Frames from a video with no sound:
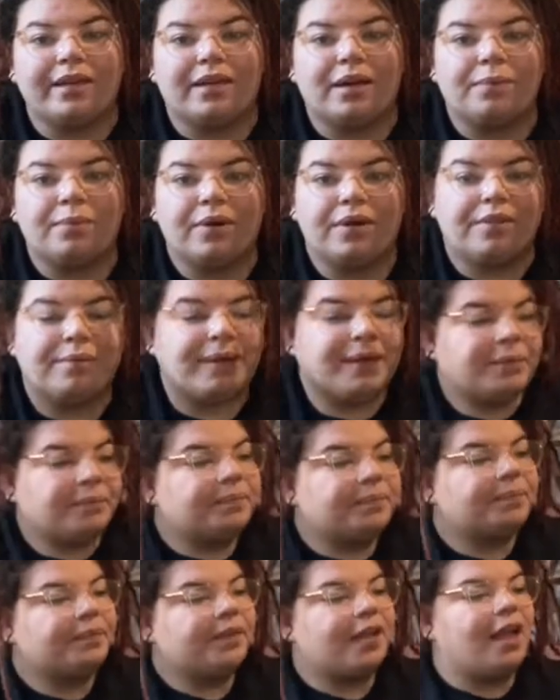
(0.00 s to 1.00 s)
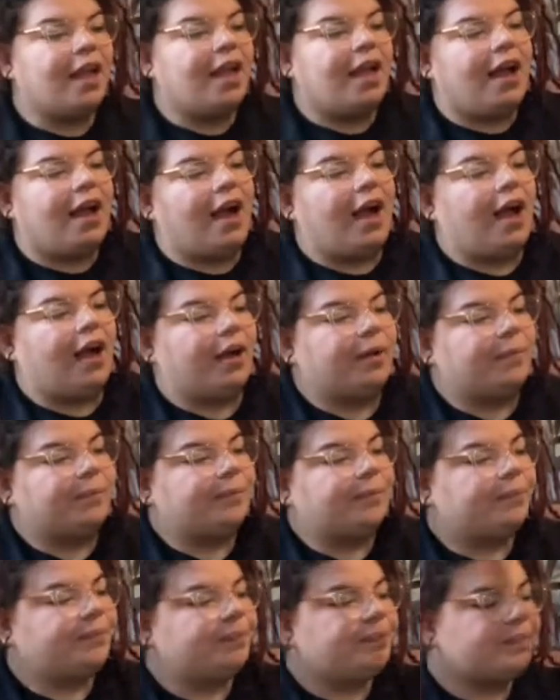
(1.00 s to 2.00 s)
up with me.
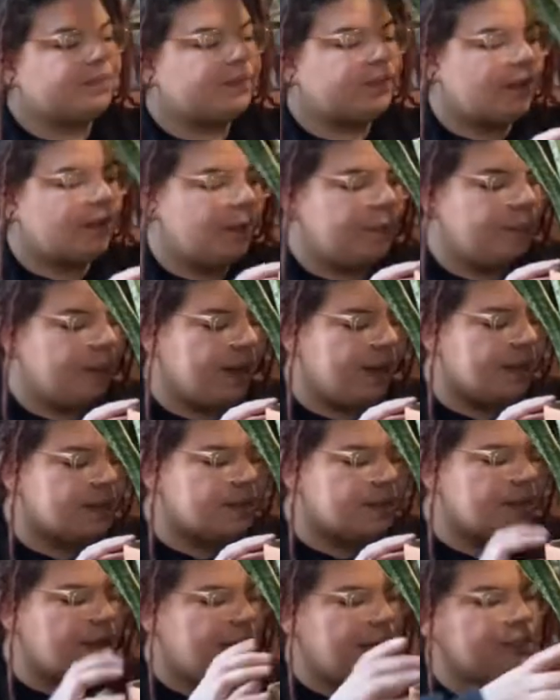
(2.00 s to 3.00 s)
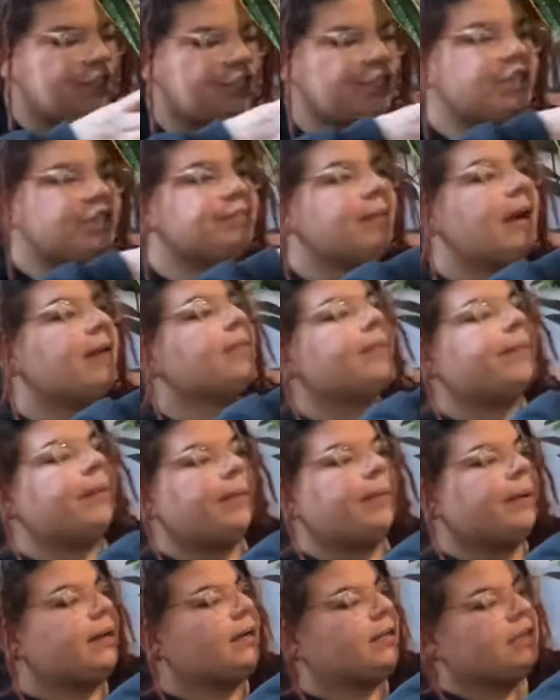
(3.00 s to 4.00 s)
But she's probably
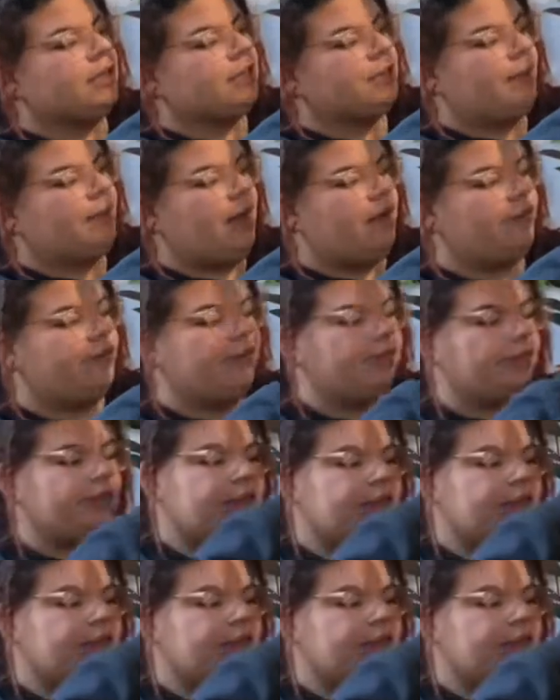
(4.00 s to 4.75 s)
been in this pot for a really